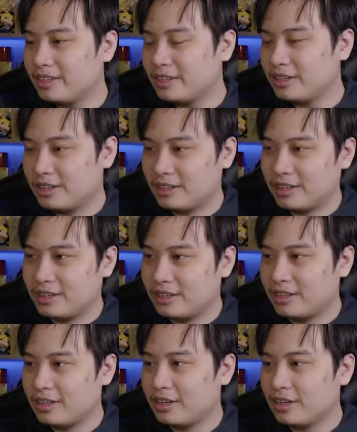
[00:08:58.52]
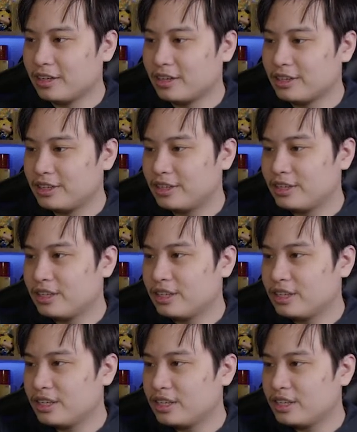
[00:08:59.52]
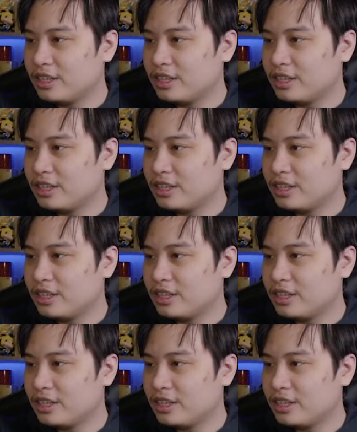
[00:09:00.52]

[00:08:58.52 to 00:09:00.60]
Nobody speaks.